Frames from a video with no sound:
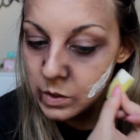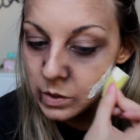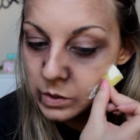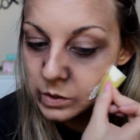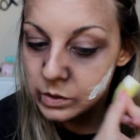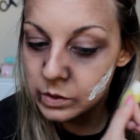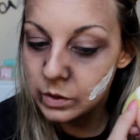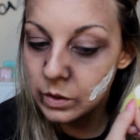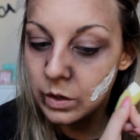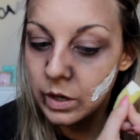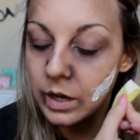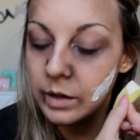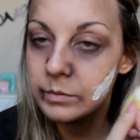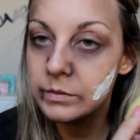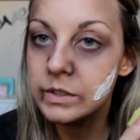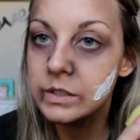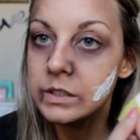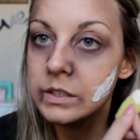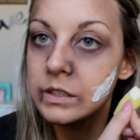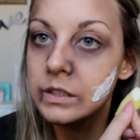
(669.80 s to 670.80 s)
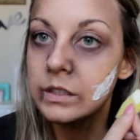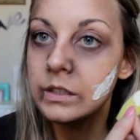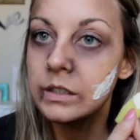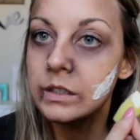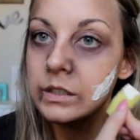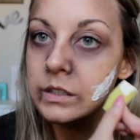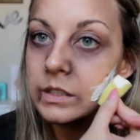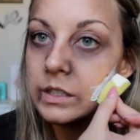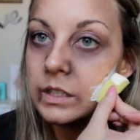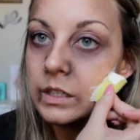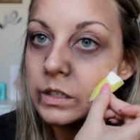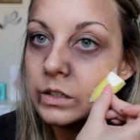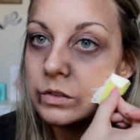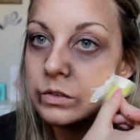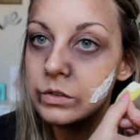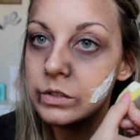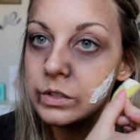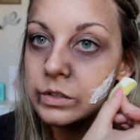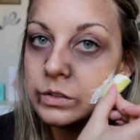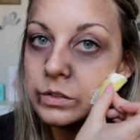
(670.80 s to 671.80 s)
So I'm just going to
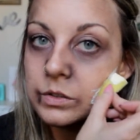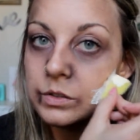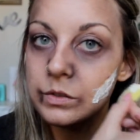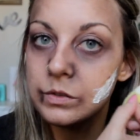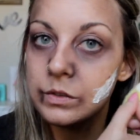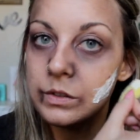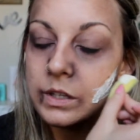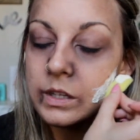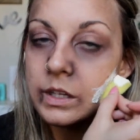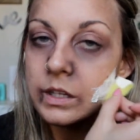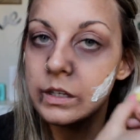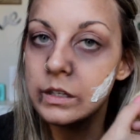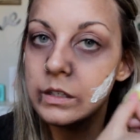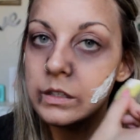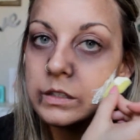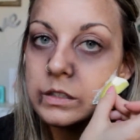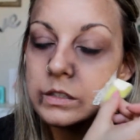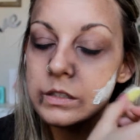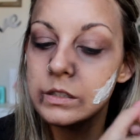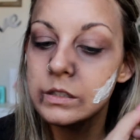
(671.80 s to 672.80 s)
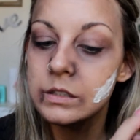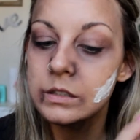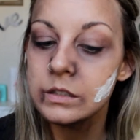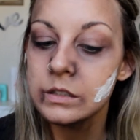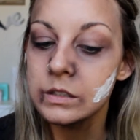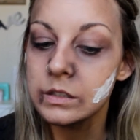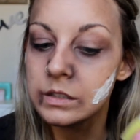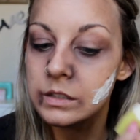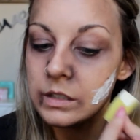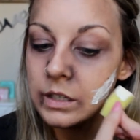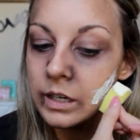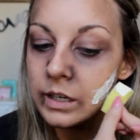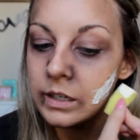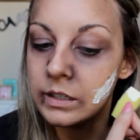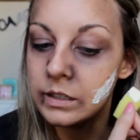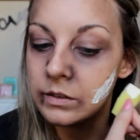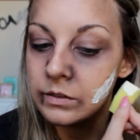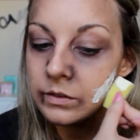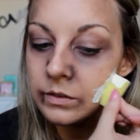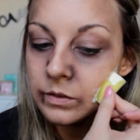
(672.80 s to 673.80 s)
continue to do this, just
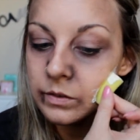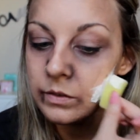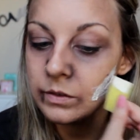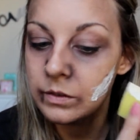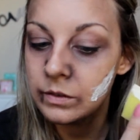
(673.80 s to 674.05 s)
kind of